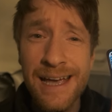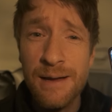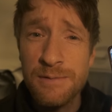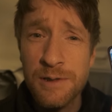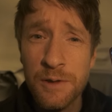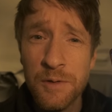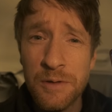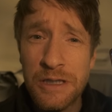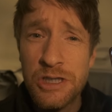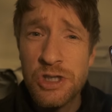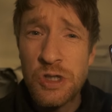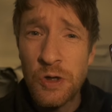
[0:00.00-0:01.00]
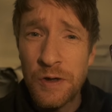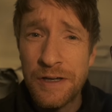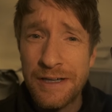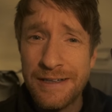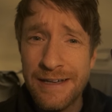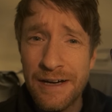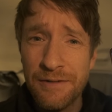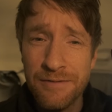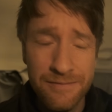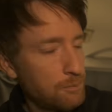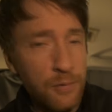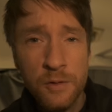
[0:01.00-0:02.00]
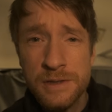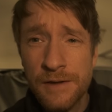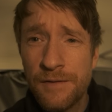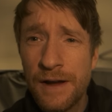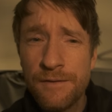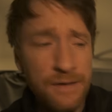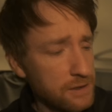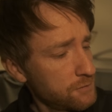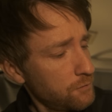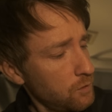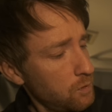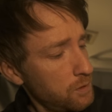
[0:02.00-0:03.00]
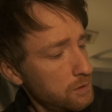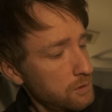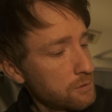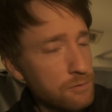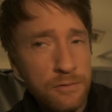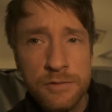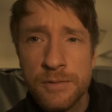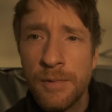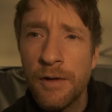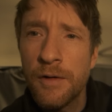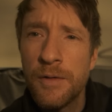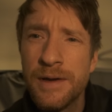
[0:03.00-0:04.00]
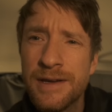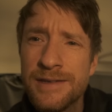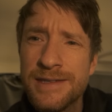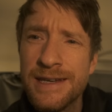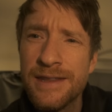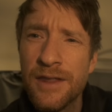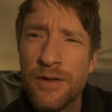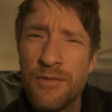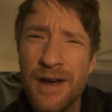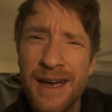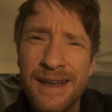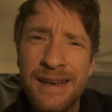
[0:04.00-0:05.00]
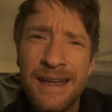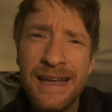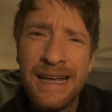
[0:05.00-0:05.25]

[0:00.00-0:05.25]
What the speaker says: absolutely chucking it down. But if I fast forward through tomorrow, you can see that the rain